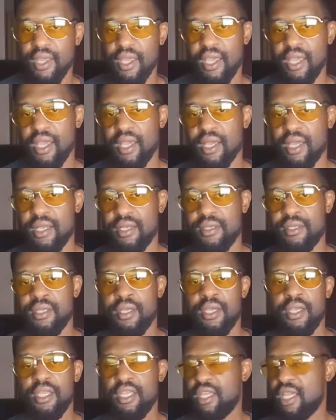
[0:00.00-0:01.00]
and
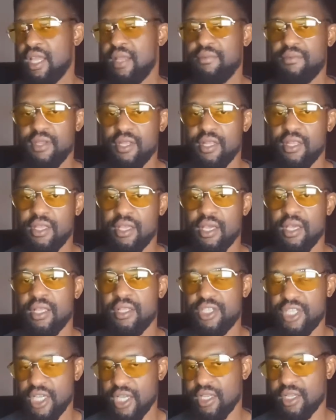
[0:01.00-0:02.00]
you came to the
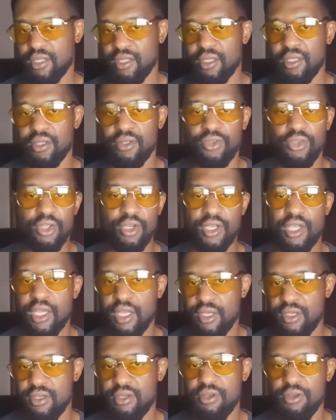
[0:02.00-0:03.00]
channel
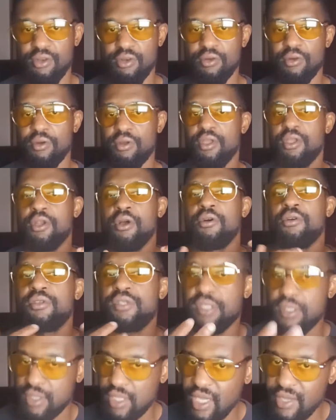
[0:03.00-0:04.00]
looking to,
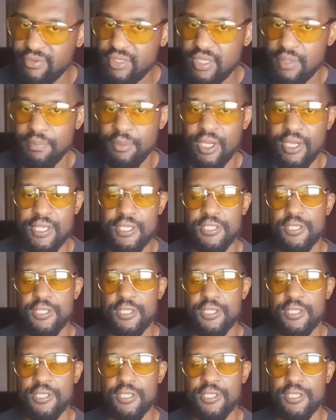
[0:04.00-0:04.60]
save some money.